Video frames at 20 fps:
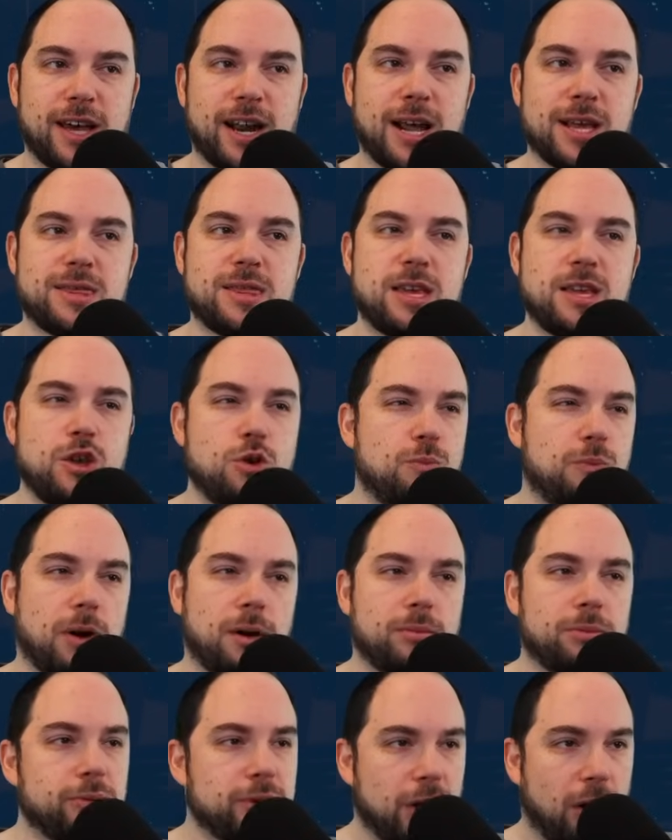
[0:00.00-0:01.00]
and I think you
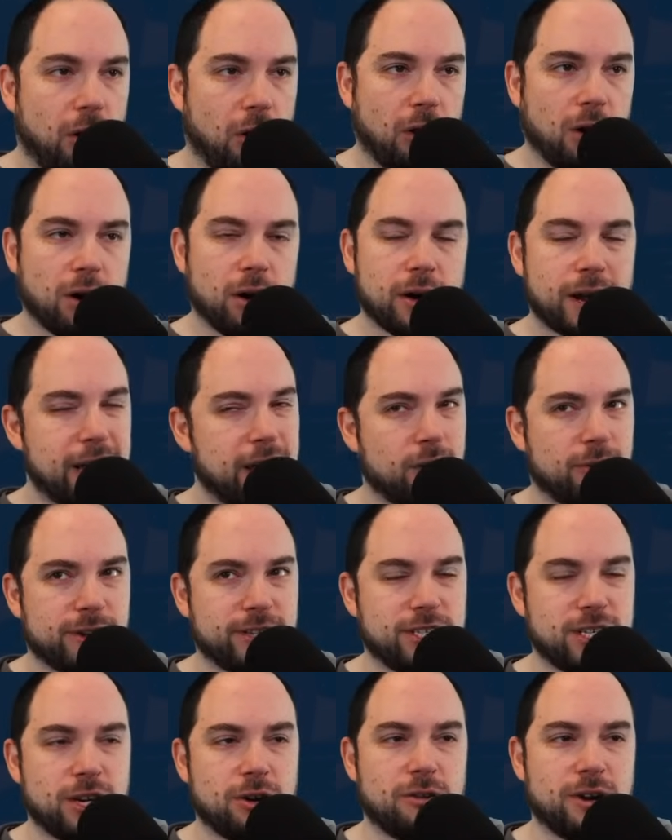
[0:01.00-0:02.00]
probably are,
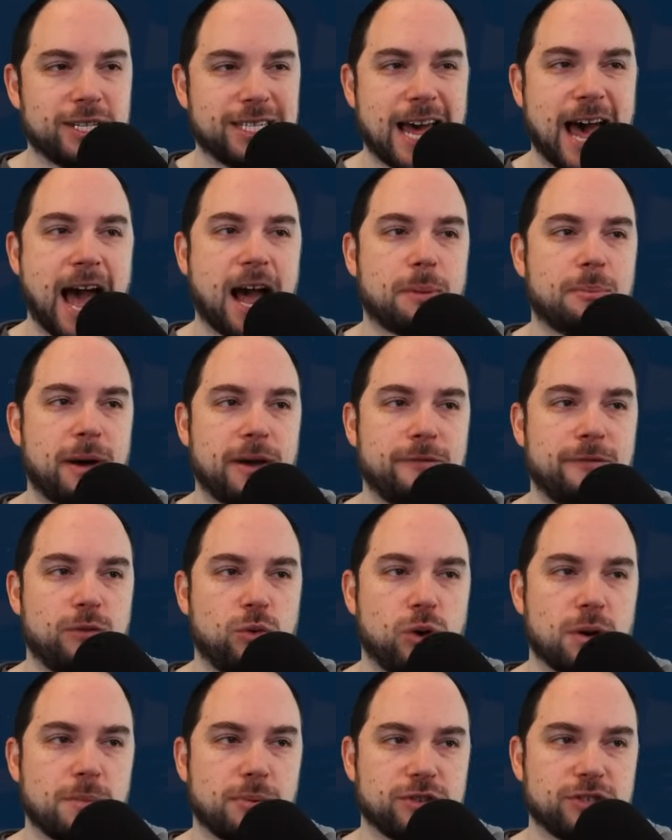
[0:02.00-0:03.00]
increasing your attack by
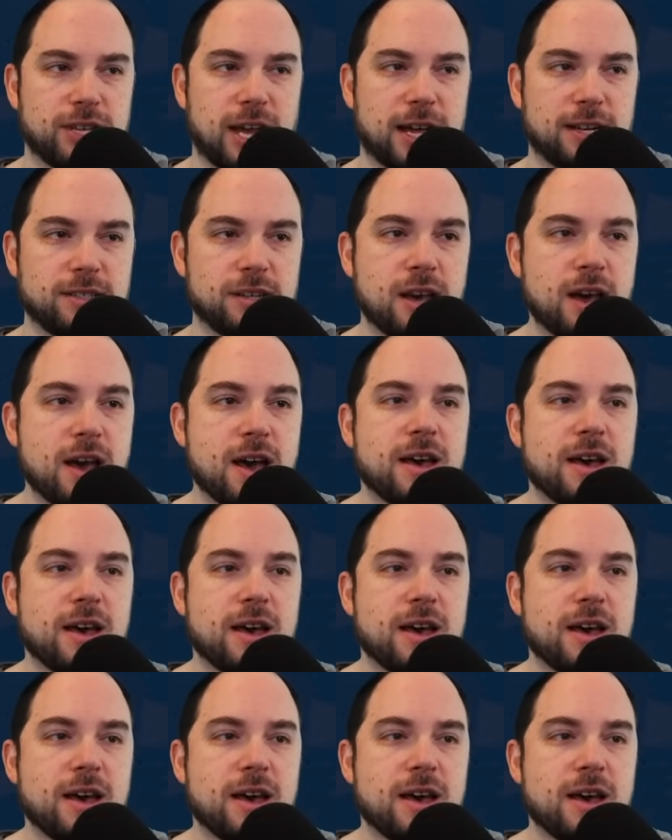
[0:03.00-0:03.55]
4%.